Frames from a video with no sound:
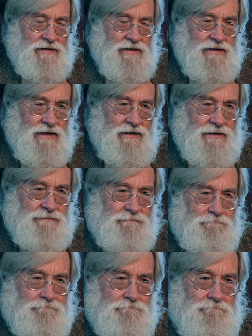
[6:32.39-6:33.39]

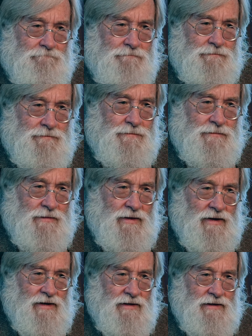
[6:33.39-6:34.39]
Um,
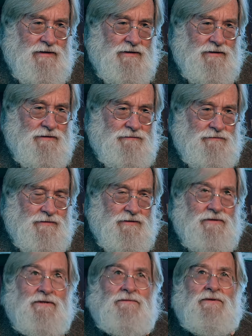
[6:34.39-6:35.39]
the
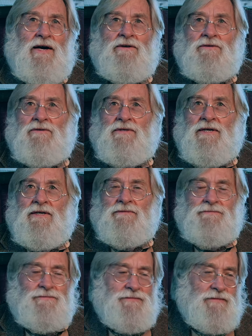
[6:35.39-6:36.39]
the value, yeah.
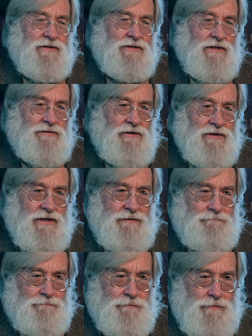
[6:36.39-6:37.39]
Let's leave it at that.